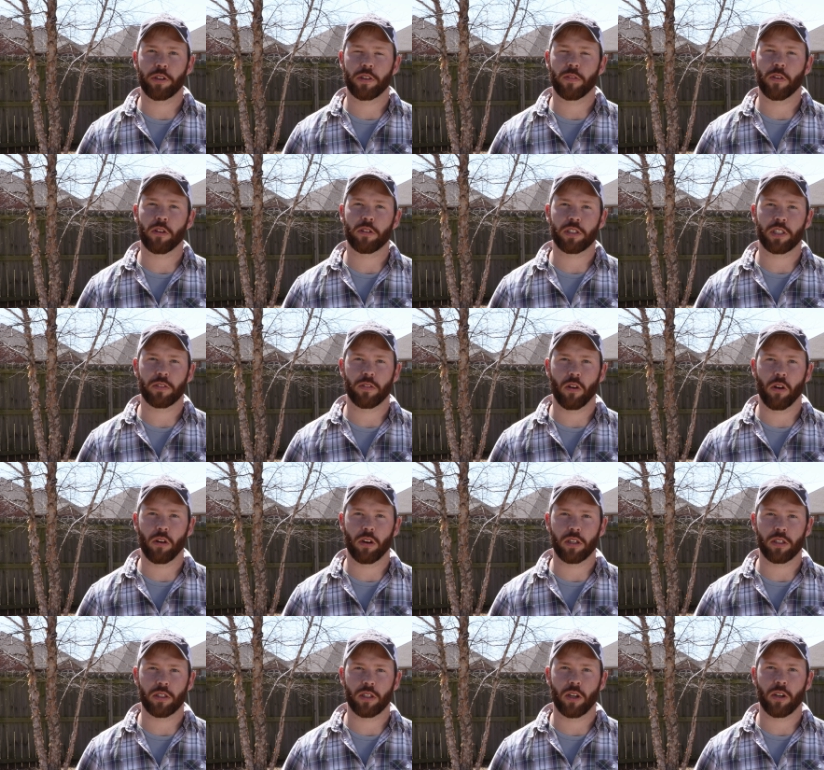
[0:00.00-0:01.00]
University of
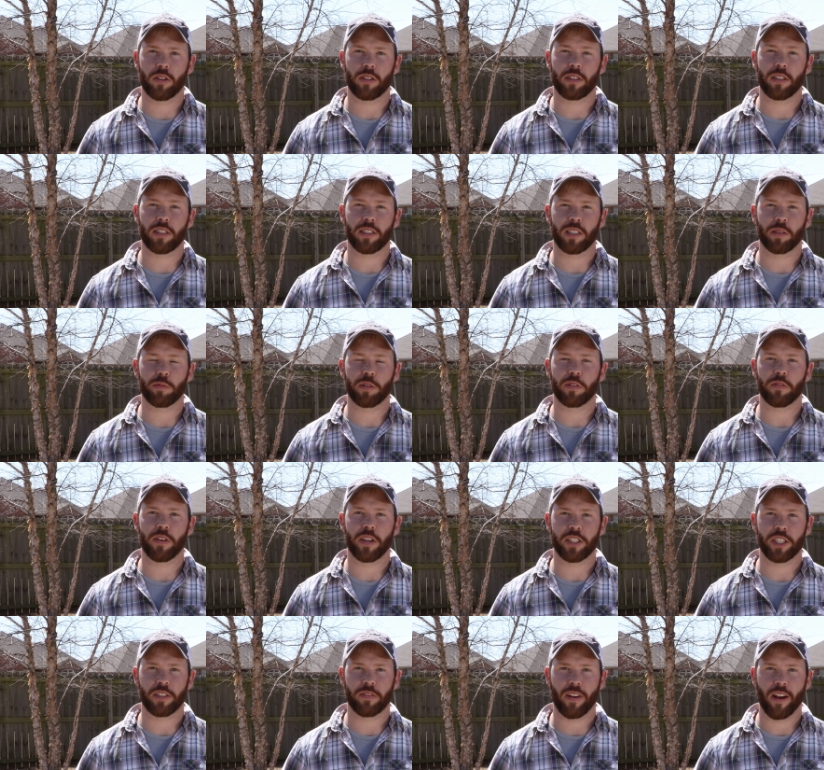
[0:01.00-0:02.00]
Arkansas System
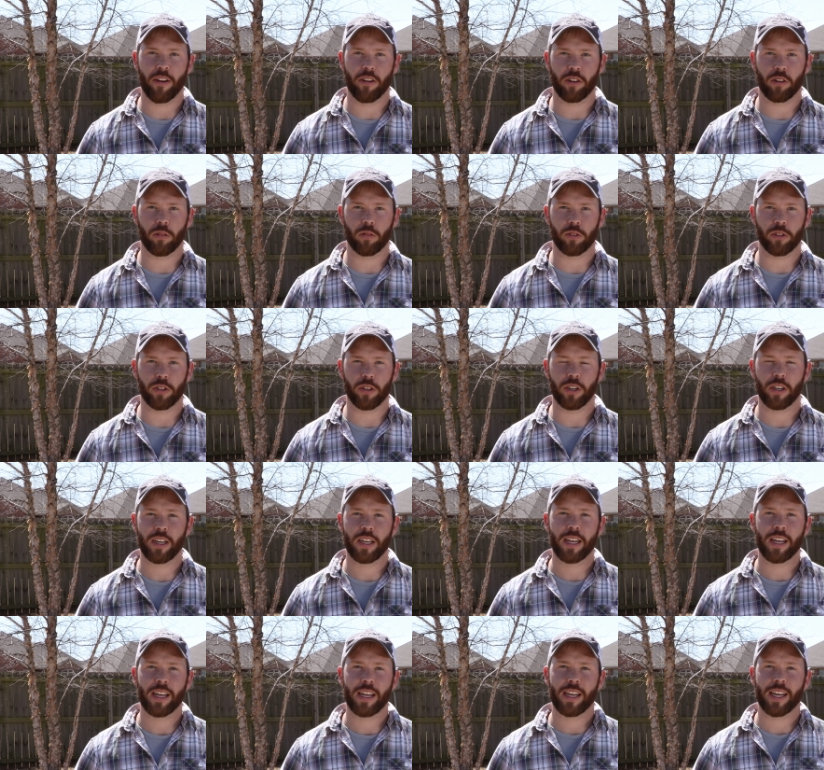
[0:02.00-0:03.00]
Division of Agriculture.
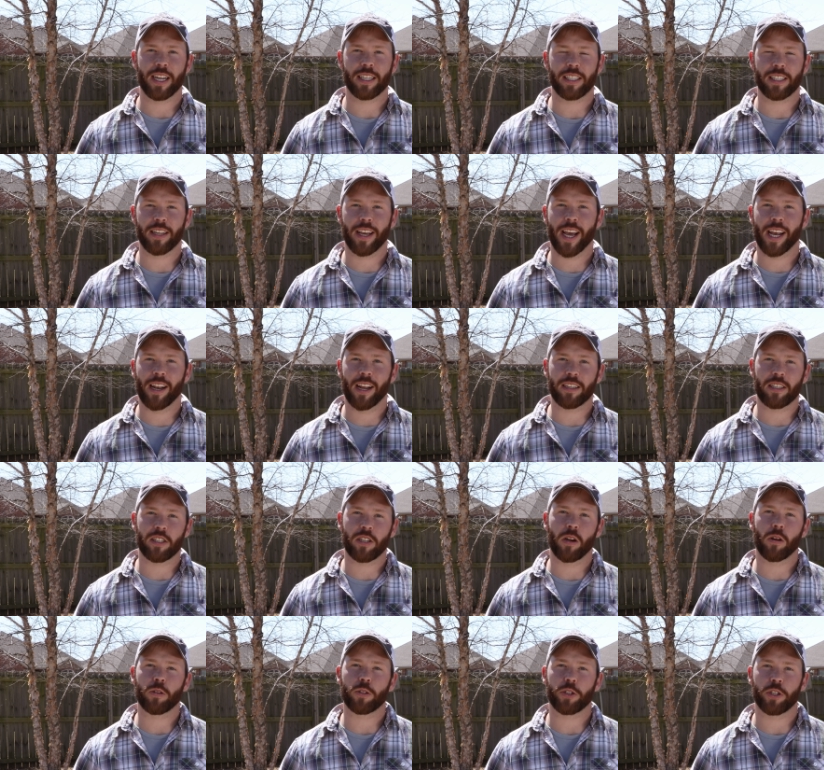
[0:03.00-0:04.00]
And today I'd like to
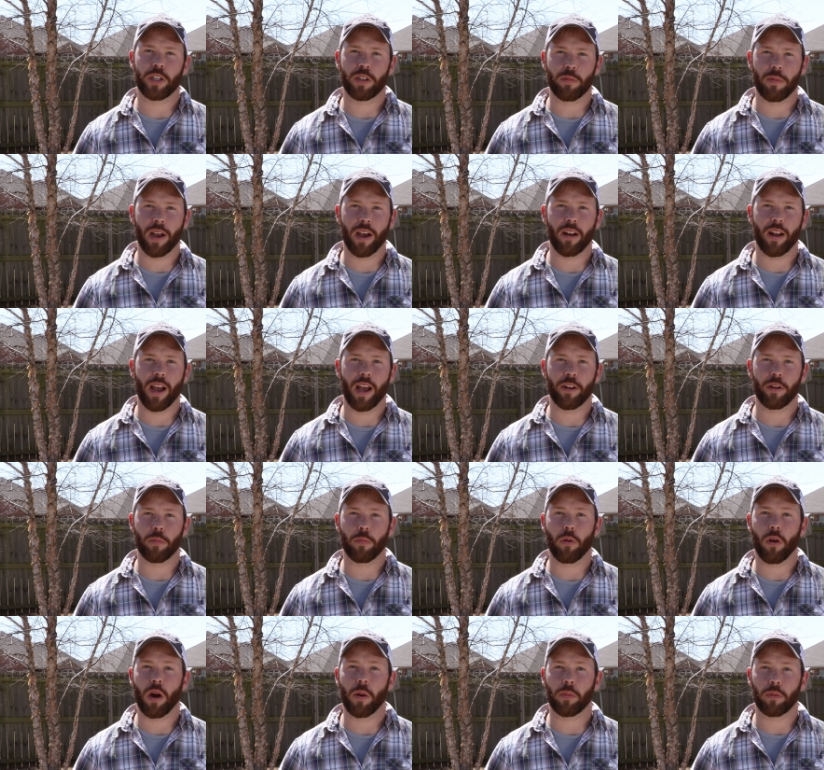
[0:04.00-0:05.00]
talk to you about how to
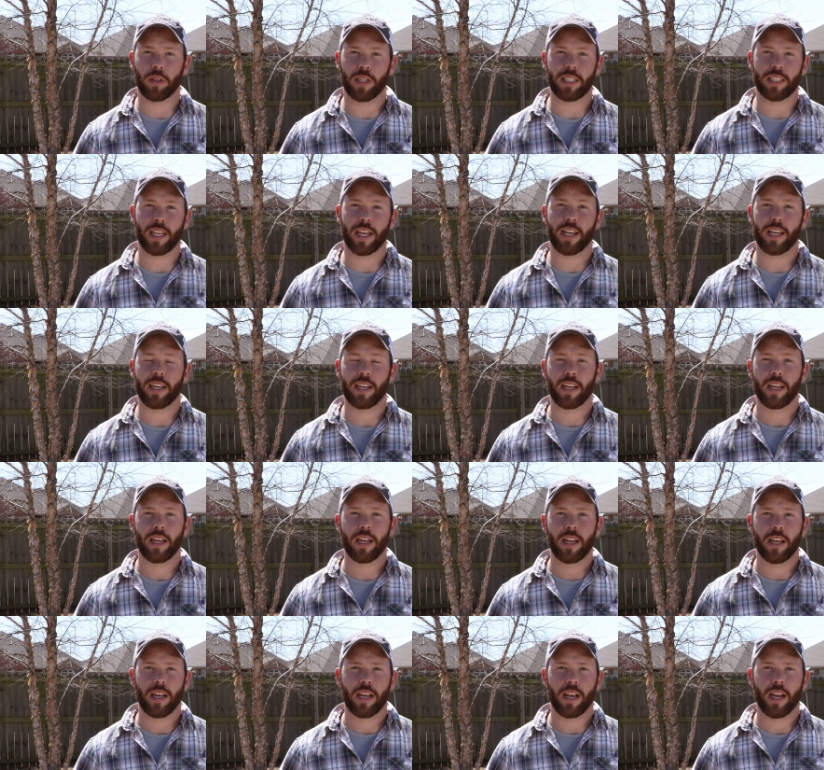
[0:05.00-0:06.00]
properly take
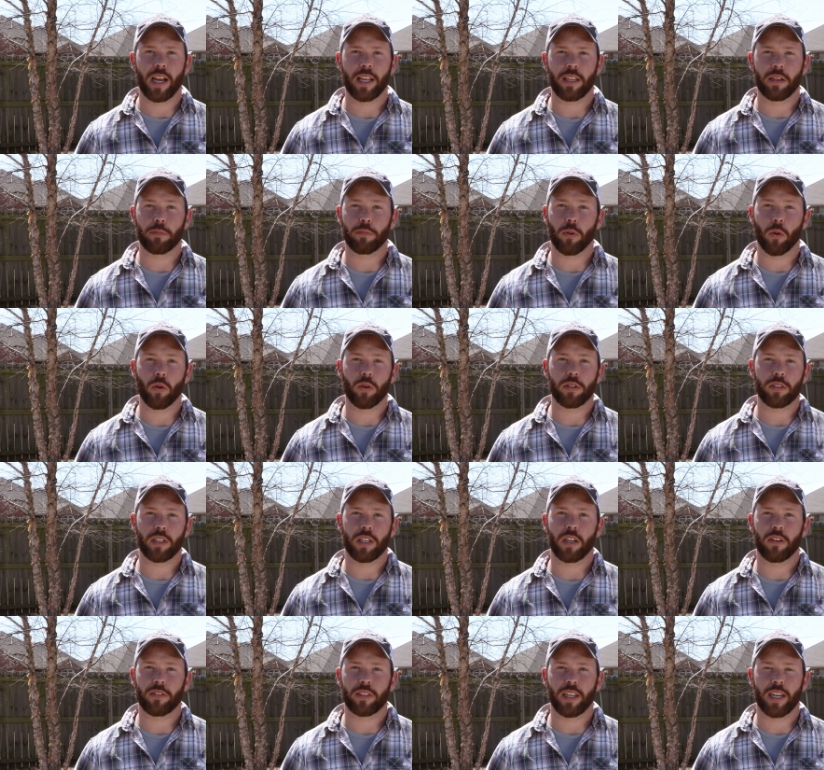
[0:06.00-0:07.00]
and the importance
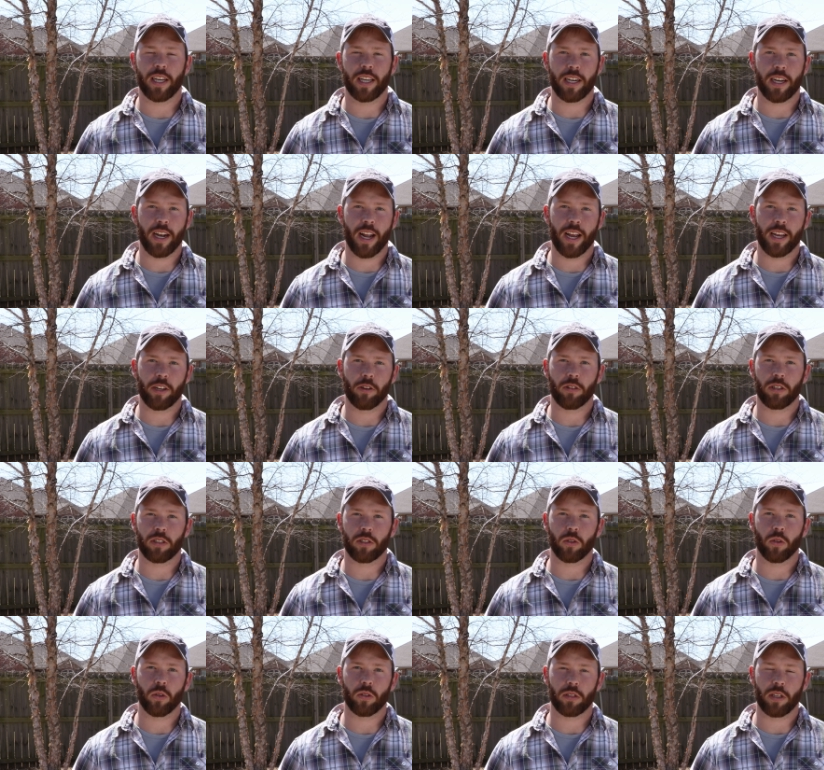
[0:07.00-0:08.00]
of taking an accurate
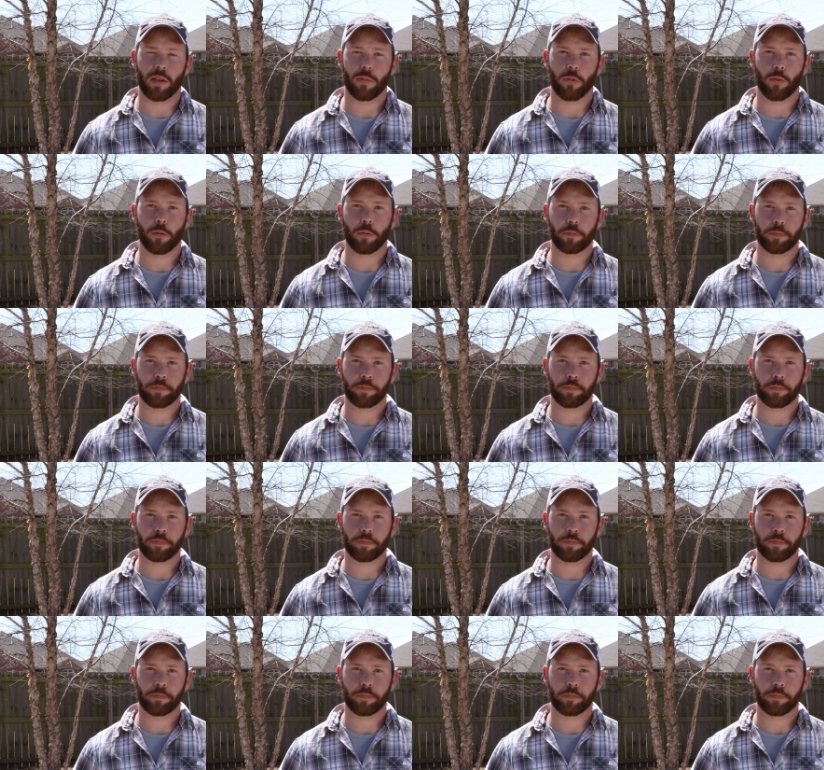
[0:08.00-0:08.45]
soil sample.